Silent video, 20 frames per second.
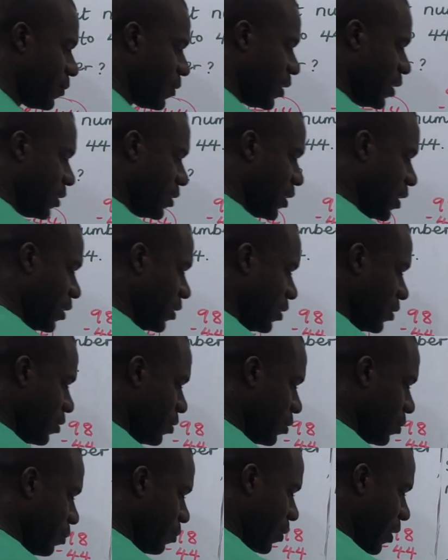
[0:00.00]
it changes
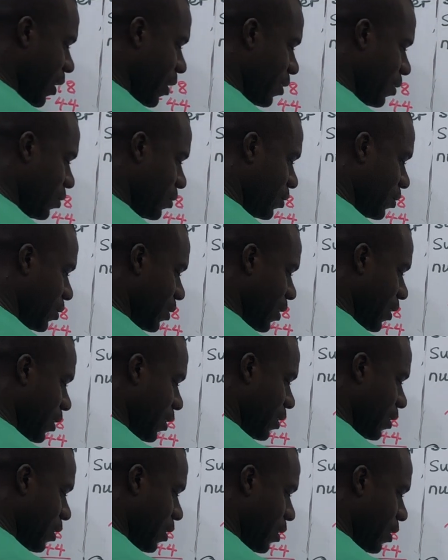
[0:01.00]
to minus 3
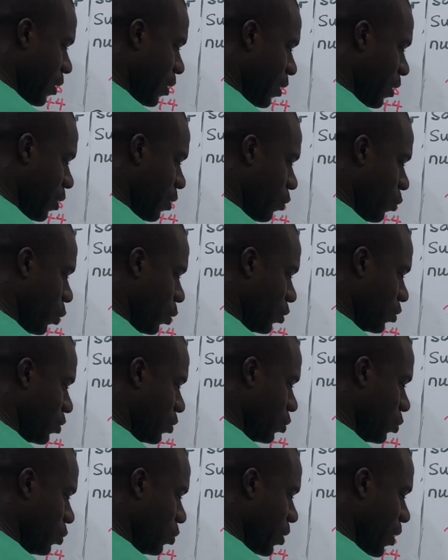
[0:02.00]

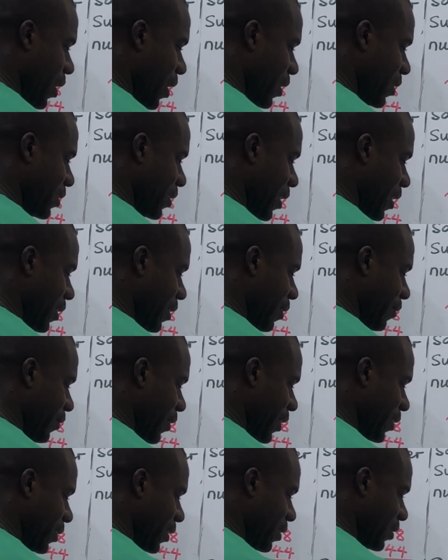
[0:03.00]
equals 2x at the
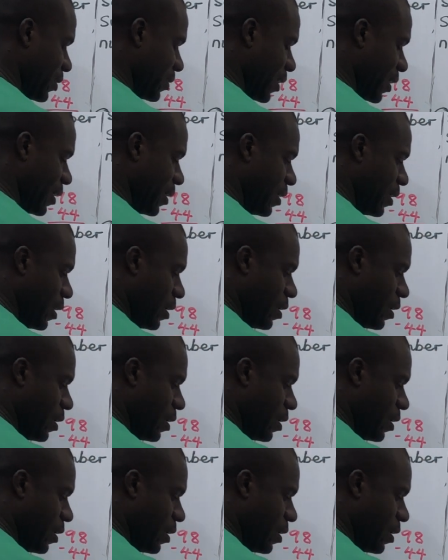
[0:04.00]
right hand side.